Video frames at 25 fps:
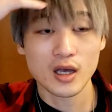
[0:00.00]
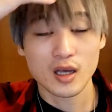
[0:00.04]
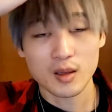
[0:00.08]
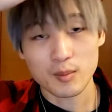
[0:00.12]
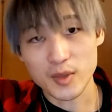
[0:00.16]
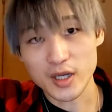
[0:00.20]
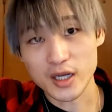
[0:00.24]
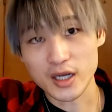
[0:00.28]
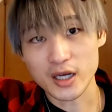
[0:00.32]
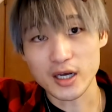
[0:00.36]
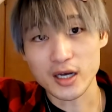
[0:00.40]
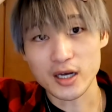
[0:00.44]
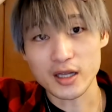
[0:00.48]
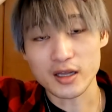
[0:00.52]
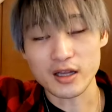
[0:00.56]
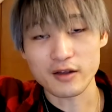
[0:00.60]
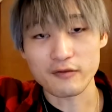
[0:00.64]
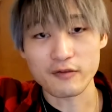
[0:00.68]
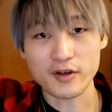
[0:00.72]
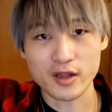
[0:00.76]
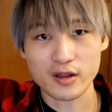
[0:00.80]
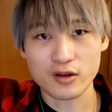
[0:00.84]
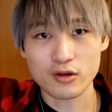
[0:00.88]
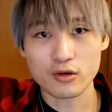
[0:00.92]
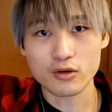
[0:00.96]
because if
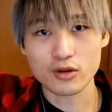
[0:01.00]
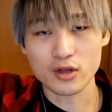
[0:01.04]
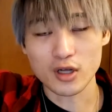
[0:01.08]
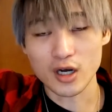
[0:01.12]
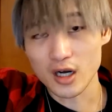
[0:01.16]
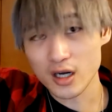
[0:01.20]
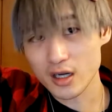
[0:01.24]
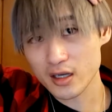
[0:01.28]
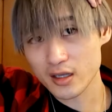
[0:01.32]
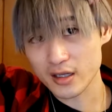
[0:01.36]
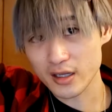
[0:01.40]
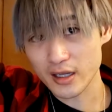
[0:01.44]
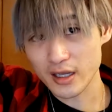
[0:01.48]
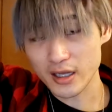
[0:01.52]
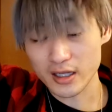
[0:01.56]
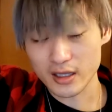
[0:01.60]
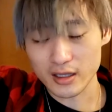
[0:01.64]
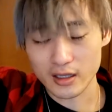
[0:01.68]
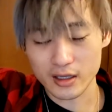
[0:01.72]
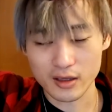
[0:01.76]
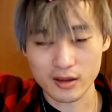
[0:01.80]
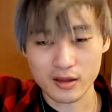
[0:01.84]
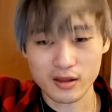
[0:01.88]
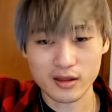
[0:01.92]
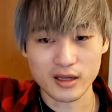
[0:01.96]
it's too long, then
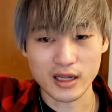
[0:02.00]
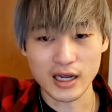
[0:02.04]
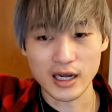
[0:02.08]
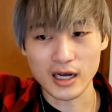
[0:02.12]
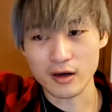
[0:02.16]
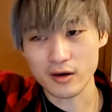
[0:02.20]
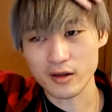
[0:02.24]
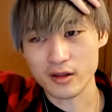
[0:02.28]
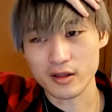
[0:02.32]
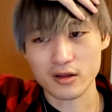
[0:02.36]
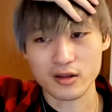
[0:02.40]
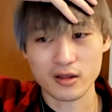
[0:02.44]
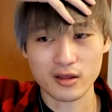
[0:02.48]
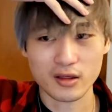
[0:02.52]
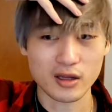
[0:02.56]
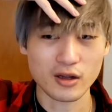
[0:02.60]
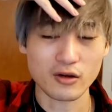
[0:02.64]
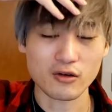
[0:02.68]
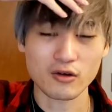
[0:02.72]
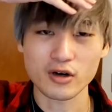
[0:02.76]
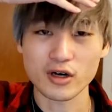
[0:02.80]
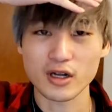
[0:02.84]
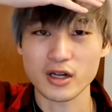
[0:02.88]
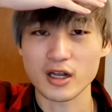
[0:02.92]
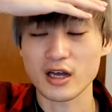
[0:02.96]
the style is still
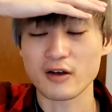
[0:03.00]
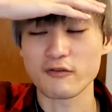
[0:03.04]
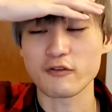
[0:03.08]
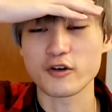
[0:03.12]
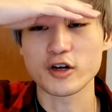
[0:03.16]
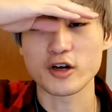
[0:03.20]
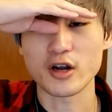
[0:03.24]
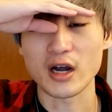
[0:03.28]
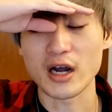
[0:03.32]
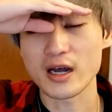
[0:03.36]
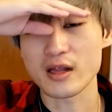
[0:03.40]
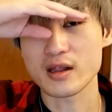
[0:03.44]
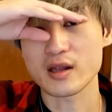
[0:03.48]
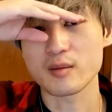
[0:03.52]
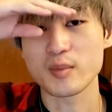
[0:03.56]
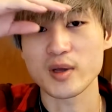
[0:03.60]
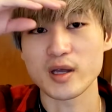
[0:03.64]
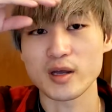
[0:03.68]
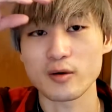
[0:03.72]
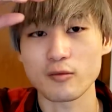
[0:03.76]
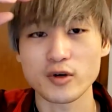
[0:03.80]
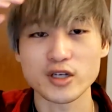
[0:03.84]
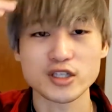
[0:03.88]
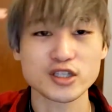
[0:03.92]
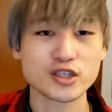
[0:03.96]
going to cover your eyes a
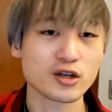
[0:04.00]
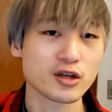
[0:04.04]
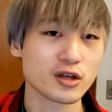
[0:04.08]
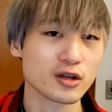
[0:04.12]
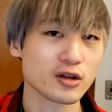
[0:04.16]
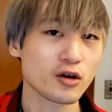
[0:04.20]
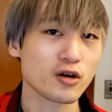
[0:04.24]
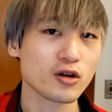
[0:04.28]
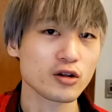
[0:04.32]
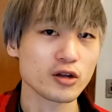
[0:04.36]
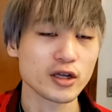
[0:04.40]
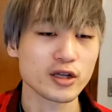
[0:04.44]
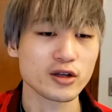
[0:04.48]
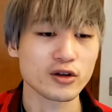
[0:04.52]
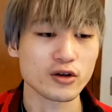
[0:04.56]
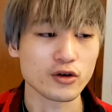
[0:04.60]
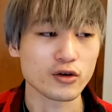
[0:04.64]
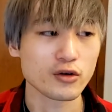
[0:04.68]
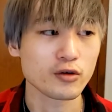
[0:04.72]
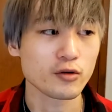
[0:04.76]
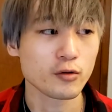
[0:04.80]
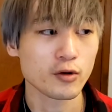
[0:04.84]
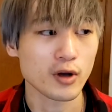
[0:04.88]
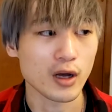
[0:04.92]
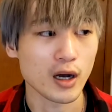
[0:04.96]
bit, which you could totally
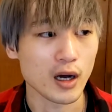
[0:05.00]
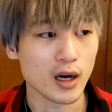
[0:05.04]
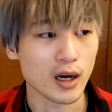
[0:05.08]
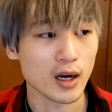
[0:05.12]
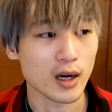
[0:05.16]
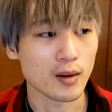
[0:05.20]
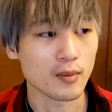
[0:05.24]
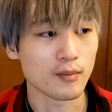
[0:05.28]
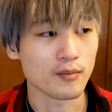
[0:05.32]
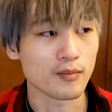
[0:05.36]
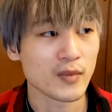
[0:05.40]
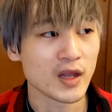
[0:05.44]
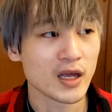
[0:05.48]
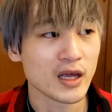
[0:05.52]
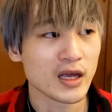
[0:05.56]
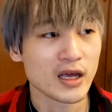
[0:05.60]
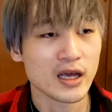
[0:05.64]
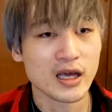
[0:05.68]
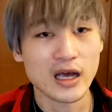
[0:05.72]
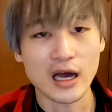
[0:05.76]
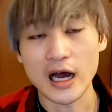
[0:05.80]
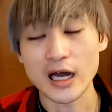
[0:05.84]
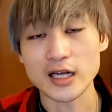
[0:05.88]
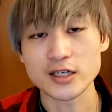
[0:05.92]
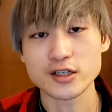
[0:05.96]
do.
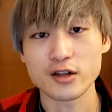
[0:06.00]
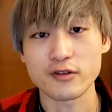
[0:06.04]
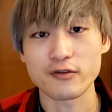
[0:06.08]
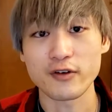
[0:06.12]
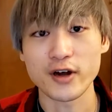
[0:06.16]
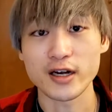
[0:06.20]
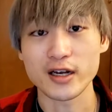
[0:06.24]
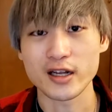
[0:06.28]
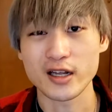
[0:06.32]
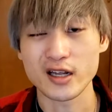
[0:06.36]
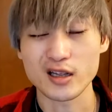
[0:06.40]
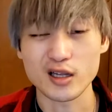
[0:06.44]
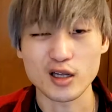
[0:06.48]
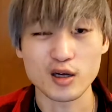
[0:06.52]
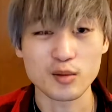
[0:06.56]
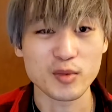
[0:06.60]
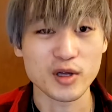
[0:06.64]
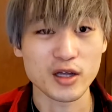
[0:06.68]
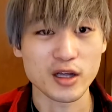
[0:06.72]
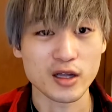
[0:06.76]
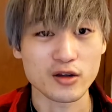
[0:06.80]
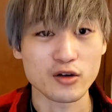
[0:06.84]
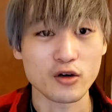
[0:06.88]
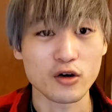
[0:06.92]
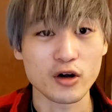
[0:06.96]
I just find it a little
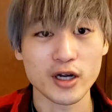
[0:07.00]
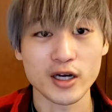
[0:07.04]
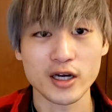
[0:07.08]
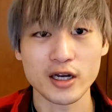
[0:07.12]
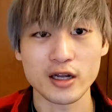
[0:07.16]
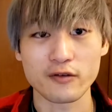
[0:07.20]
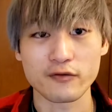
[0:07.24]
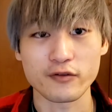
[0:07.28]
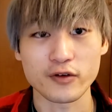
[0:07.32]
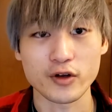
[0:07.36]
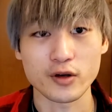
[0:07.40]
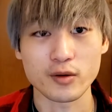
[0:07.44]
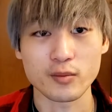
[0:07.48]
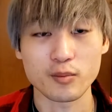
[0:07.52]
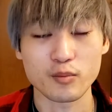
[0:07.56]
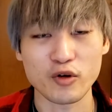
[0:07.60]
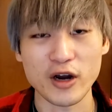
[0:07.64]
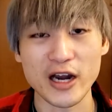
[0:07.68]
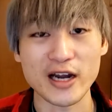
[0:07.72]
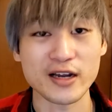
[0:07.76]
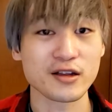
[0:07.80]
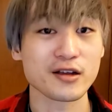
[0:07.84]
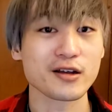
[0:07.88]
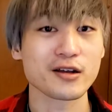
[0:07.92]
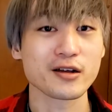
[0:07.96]
bit annoying
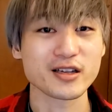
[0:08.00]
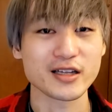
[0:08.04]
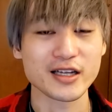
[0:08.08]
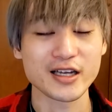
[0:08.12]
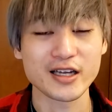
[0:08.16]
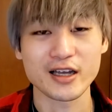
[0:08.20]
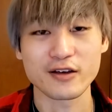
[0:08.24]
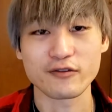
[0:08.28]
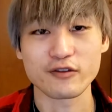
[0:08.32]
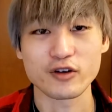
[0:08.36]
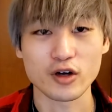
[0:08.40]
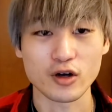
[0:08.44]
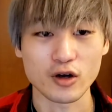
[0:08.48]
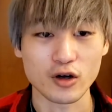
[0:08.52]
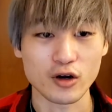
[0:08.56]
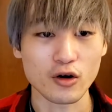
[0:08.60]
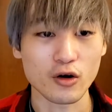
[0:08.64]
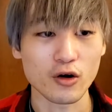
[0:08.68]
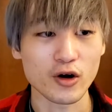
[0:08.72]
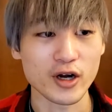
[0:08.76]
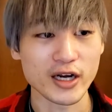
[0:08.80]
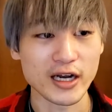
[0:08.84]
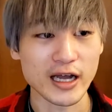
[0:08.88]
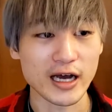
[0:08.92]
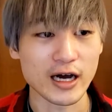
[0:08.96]
if you're
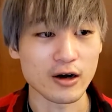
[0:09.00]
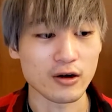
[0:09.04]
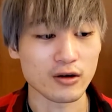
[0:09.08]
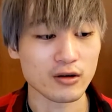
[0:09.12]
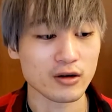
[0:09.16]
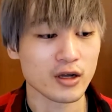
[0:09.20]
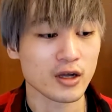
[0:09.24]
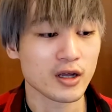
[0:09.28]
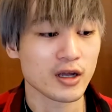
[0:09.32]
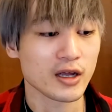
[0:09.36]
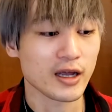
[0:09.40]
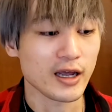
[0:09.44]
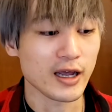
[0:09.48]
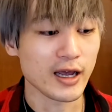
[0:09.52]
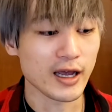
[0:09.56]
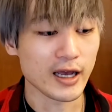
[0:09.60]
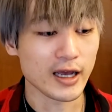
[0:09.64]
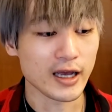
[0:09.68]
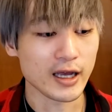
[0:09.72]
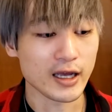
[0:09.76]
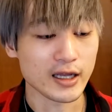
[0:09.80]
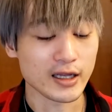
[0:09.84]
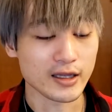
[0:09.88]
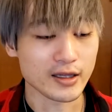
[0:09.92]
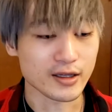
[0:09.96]
going out
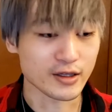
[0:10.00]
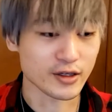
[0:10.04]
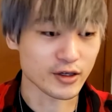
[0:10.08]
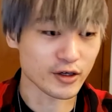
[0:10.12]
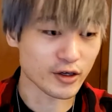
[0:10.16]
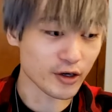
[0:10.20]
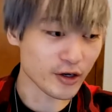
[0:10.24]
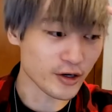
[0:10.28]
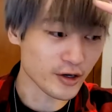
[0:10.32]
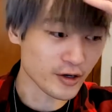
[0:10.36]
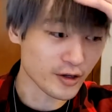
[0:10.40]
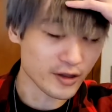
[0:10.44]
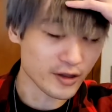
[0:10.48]
and your